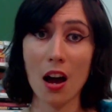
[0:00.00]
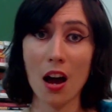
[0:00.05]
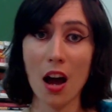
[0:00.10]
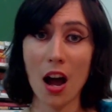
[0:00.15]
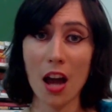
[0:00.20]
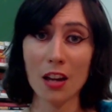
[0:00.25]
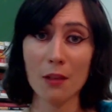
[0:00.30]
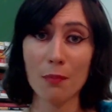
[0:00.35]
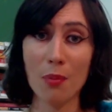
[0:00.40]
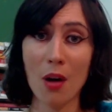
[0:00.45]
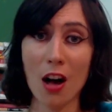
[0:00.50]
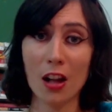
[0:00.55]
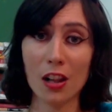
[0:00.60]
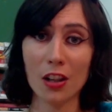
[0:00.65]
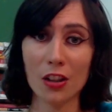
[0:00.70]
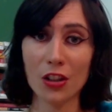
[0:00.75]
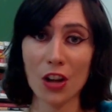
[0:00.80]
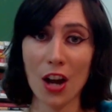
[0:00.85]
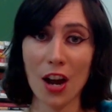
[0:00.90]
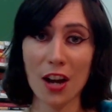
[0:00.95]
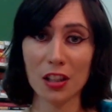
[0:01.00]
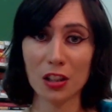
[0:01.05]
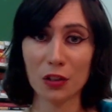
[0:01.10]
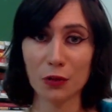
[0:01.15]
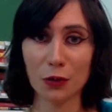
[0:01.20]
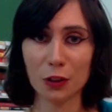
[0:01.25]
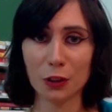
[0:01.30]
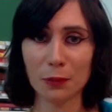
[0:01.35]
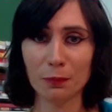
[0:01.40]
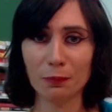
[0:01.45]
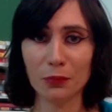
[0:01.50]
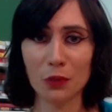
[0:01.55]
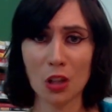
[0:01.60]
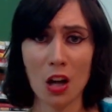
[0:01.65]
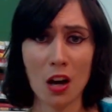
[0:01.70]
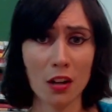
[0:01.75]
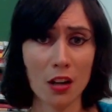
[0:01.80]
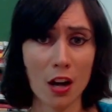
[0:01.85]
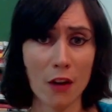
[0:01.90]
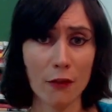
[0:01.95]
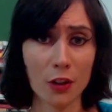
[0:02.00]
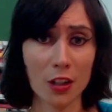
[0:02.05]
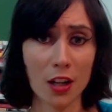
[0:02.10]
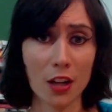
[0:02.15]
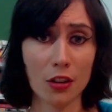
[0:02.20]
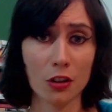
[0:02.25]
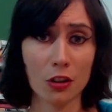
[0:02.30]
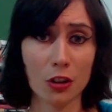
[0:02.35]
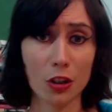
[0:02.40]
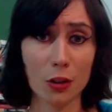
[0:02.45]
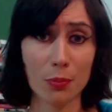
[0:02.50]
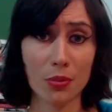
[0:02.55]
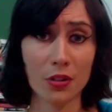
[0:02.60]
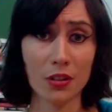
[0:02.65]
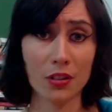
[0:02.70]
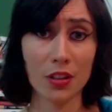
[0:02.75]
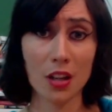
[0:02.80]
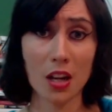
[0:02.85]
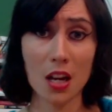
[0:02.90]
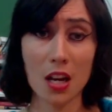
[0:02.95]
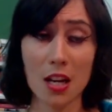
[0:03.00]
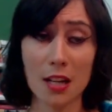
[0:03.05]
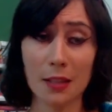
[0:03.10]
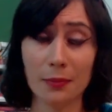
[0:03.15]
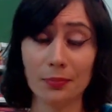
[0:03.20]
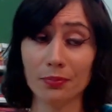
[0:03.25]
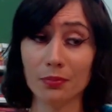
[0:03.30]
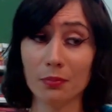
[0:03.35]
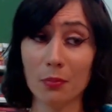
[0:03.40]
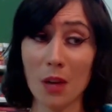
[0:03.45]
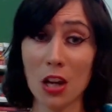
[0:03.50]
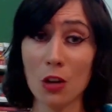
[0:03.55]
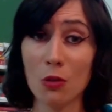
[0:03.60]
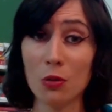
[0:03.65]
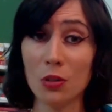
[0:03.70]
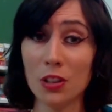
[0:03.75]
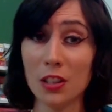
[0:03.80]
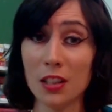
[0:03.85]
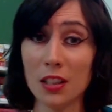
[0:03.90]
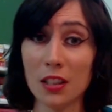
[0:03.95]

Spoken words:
I apologize for not covering other groups. My only